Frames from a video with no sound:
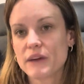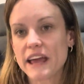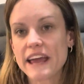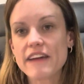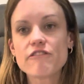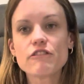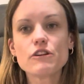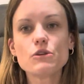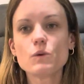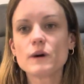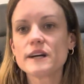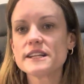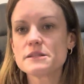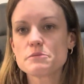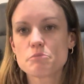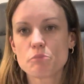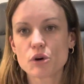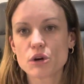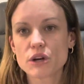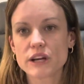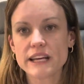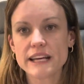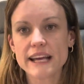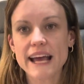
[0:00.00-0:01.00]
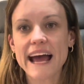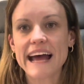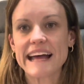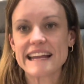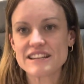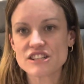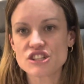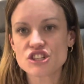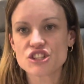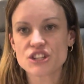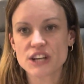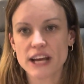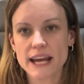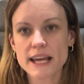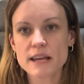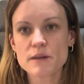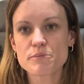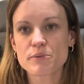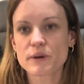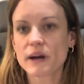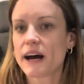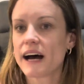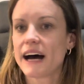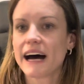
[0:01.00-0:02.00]
everyone's body and shape
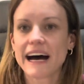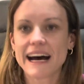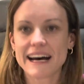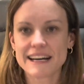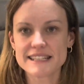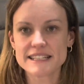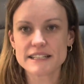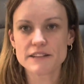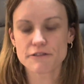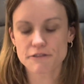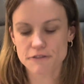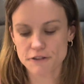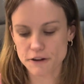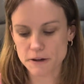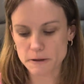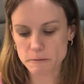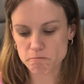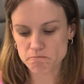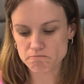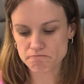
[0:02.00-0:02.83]
are different.